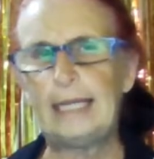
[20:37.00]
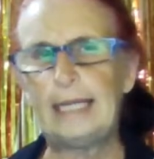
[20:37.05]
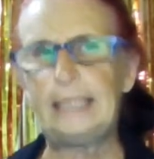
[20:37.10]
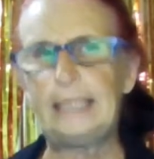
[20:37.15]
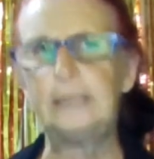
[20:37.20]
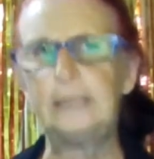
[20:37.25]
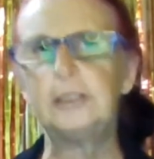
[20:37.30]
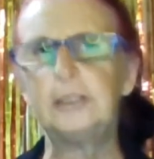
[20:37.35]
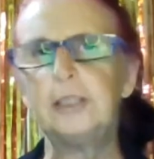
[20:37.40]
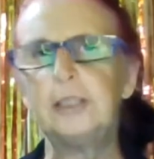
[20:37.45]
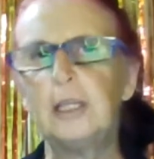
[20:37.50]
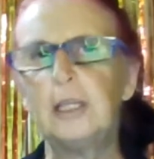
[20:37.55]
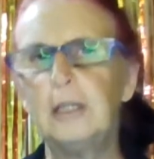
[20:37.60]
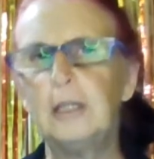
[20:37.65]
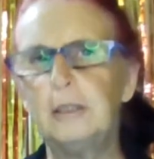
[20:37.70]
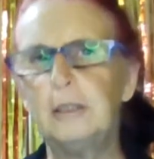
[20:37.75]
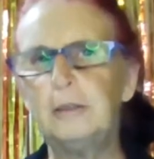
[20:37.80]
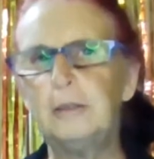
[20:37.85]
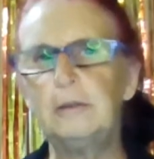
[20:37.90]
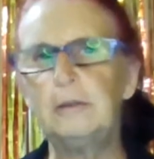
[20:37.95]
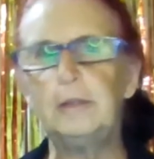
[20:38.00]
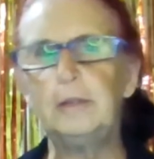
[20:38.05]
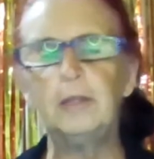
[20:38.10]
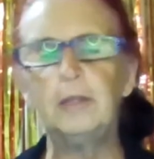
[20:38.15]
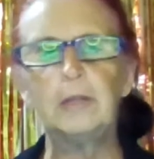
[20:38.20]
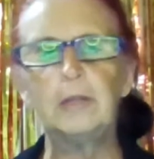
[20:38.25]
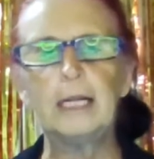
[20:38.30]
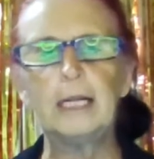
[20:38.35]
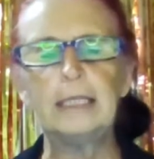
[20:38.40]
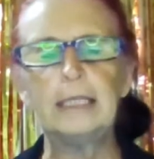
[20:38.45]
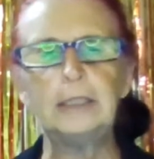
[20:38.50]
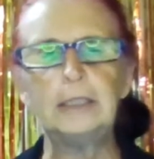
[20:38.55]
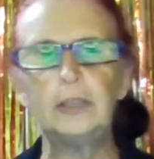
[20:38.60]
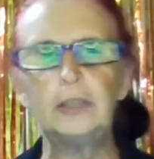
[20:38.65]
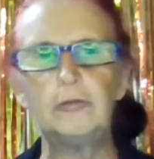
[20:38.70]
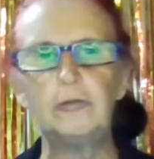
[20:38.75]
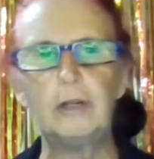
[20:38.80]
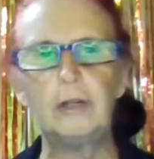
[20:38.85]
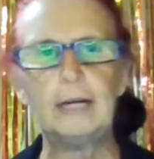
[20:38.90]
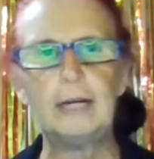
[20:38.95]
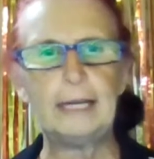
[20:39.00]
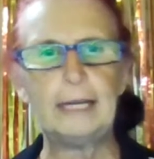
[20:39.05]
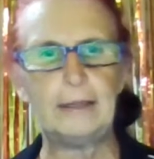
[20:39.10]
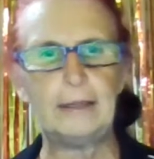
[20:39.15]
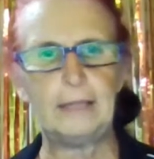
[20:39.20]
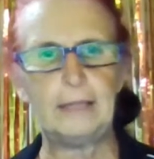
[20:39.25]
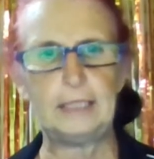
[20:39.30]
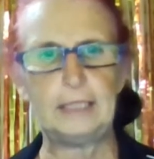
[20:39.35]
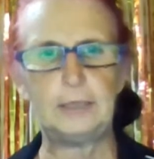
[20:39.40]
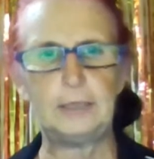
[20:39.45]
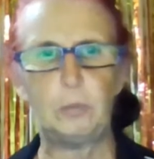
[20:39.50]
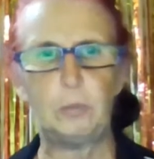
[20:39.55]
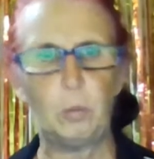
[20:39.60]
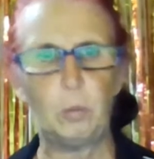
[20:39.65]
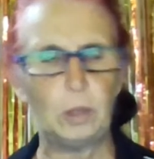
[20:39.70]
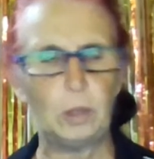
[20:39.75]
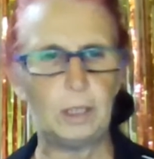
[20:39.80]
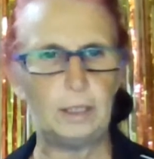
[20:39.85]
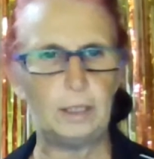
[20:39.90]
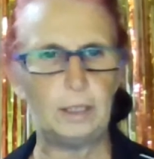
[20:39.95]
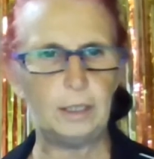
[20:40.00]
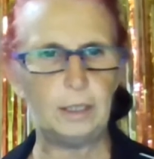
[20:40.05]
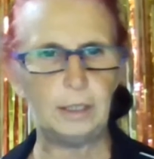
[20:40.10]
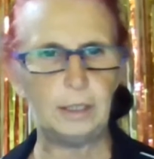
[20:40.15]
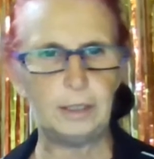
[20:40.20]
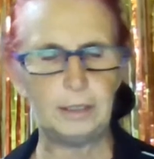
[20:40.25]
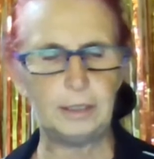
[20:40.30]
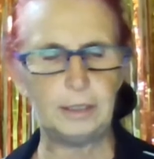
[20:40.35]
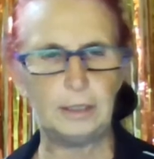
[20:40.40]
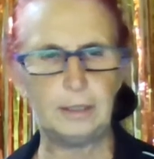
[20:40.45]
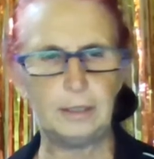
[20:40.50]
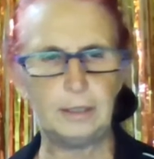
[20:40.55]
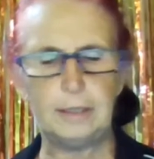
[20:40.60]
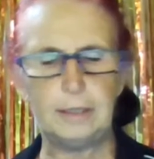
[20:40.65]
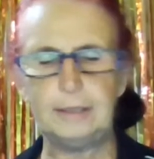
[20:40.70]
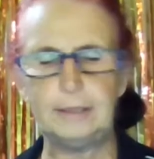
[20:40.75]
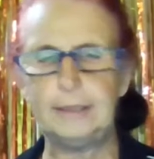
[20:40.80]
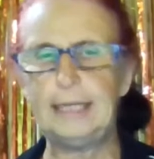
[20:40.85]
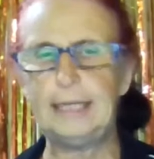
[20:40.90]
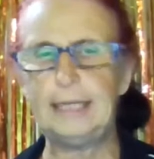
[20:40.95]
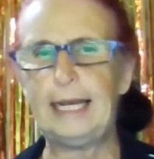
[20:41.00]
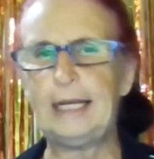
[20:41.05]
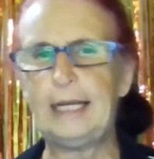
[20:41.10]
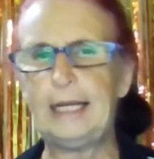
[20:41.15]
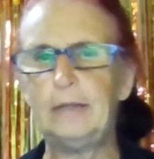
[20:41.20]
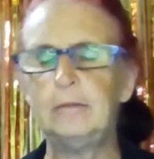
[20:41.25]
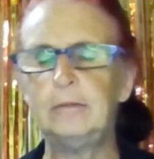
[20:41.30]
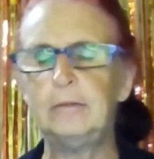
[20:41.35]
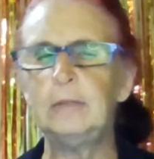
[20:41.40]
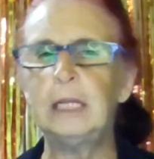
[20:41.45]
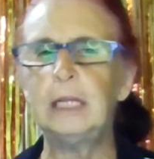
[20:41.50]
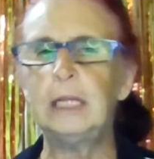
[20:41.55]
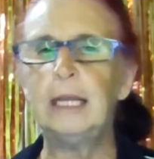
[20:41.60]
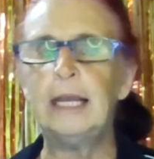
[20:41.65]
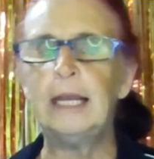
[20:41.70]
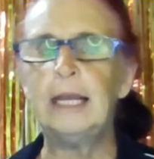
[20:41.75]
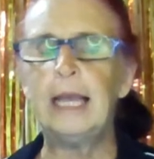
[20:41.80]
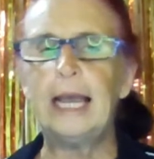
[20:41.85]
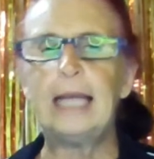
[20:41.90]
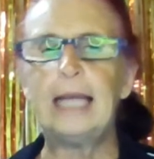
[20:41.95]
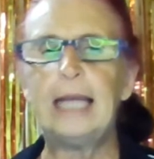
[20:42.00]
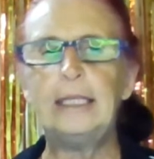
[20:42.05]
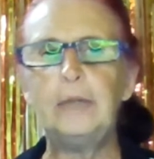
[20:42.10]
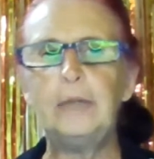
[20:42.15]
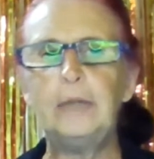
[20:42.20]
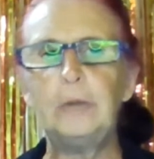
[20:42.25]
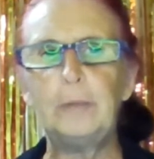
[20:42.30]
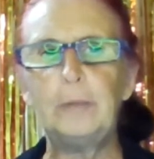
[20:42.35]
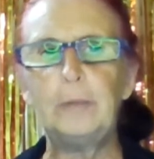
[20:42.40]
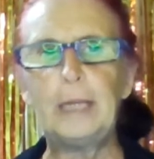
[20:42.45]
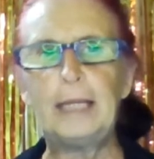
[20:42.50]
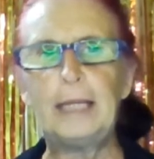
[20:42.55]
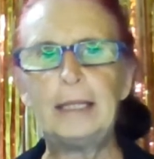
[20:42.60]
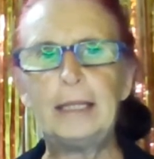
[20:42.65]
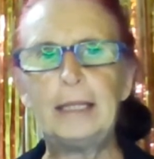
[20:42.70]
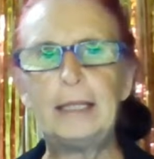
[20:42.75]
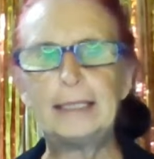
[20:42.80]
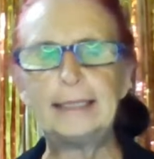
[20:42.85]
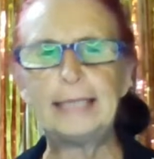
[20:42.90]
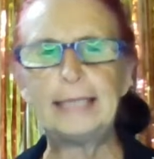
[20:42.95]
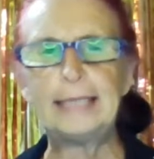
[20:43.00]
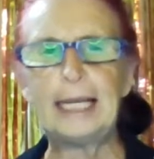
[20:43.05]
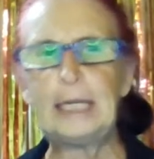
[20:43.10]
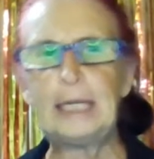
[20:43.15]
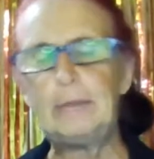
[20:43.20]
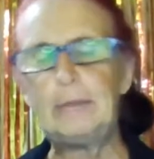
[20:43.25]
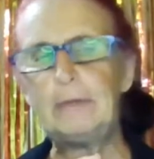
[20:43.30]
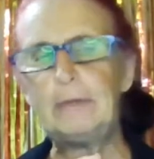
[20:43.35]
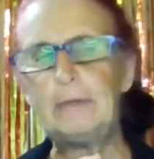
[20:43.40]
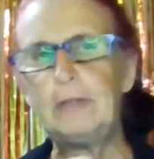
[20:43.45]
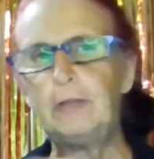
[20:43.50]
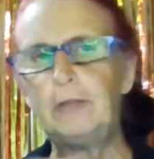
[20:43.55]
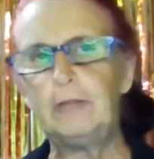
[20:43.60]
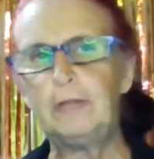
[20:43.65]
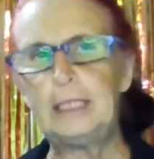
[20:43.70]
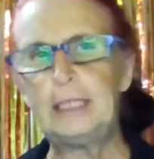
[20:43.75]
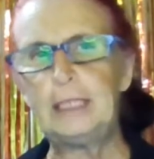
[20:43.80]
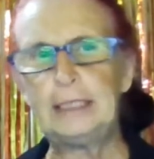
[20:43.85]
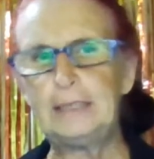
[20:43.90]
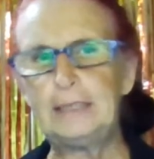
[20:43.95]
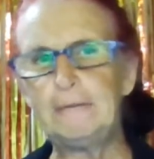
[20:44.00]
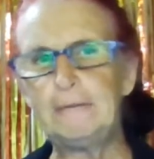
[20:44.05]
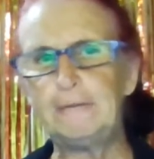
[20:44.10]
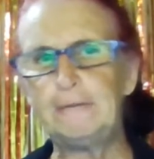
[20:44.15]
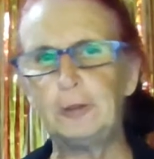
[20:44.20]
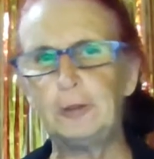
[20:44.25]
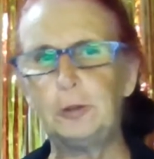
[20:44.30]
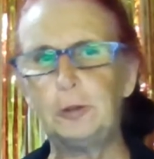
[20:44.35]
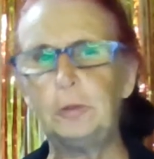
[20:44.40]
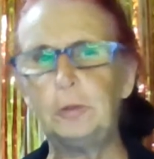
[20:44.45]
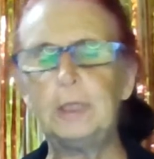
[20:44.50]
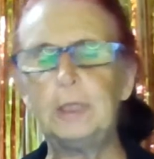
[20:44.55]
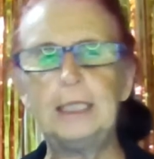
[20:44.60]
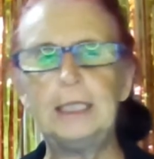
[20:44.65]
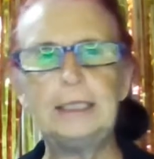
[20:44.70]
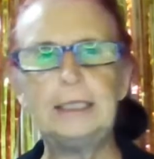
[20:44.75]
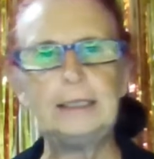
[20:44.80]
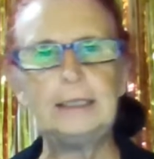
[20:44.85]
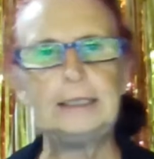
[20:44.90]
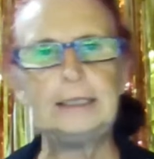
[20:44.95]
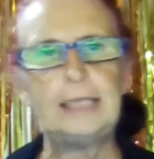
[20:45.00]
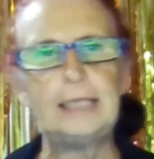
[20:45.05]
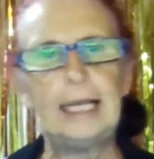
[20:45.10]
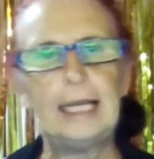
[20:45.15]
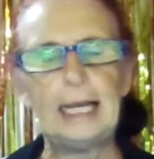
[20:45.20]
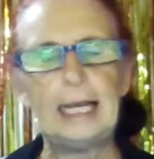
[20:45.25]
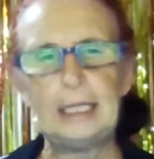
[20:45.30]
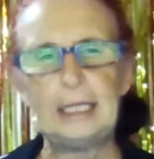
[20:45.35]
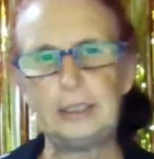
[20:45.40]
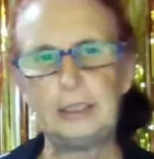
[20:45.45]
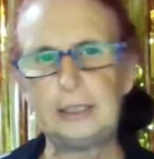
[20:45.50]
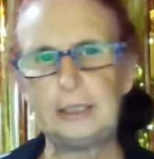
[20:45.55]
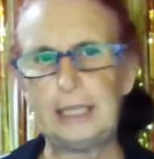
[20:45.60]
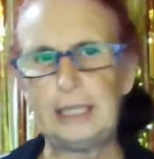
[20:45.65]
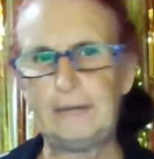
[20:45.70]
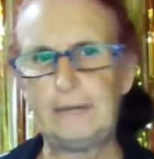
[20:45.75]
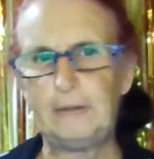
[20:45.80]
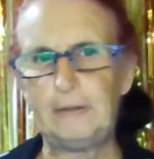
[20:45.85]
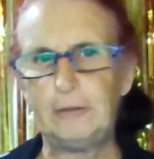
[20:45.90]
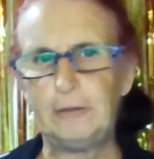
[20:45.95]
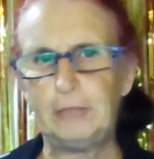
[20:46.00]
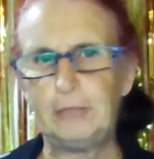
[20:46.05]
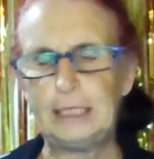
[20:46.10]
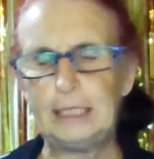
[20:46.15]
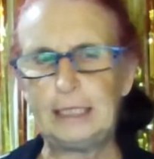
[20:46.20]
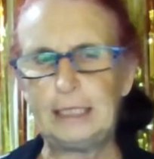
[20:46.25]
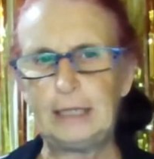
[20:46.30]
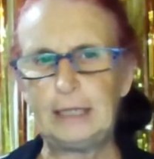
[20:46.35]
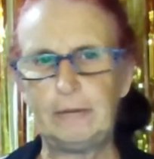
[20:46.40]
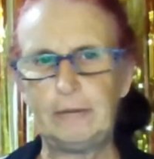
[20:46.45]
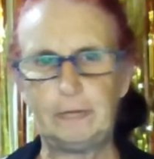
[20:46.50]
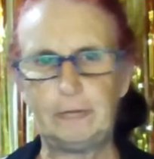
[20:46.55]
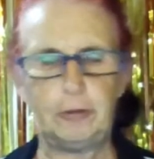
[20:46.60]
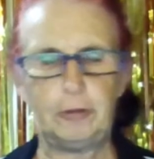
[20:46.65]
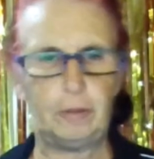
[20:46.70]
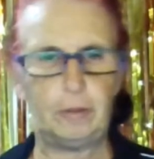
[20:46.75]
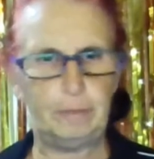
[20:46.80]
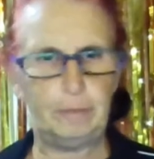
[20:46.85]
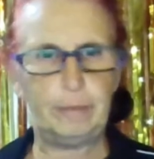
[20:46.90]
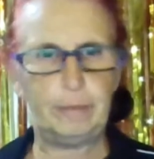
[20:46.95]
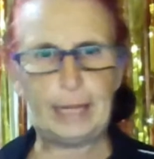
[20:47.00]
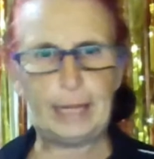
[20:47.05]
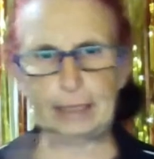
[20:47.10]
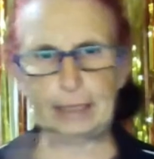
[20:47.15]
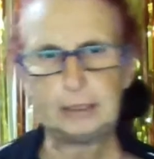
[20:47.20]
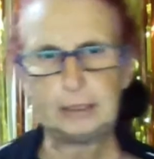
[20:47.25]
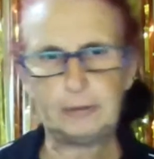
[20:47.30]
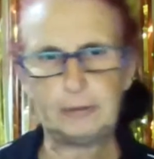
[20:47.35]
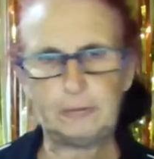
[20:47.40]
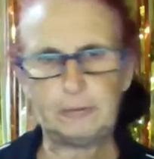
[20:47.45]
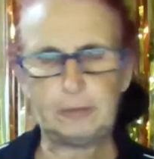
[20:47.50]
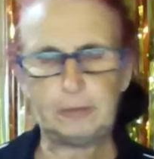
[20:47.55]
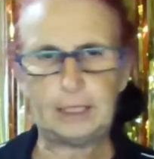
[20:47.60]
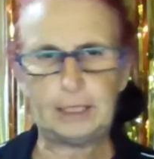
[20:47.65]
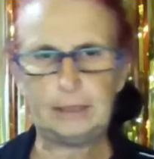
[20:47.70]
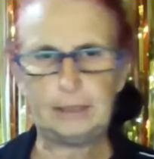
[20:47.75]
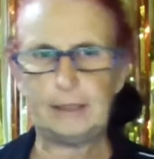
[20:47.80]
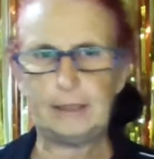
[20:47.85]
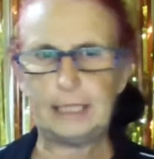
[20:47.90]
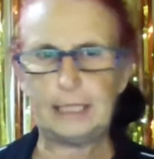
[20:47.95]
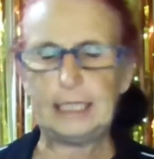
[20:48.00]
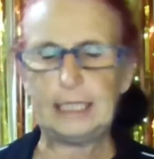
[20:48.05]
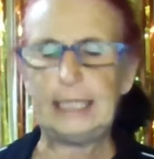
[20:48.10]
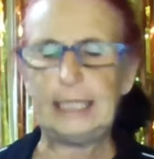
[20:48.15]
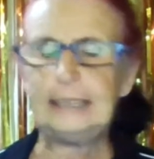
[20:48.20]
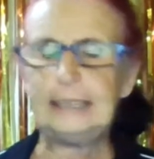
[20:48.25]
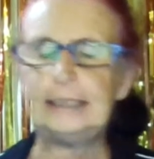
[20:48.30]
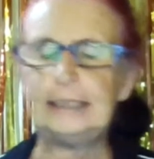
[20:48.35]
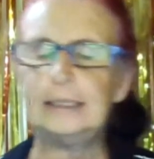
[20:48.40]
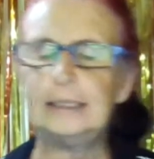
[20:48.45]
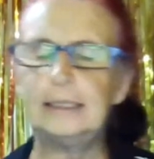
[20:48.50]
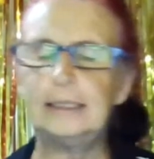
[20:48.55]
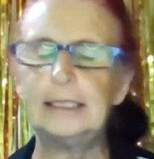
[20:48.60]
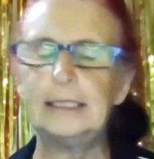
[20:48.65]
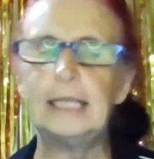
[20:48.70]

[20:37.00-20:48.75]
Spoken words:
so you're going to write this word down, and it will be the same if you read it forwards as if you read it from back to front, the letters,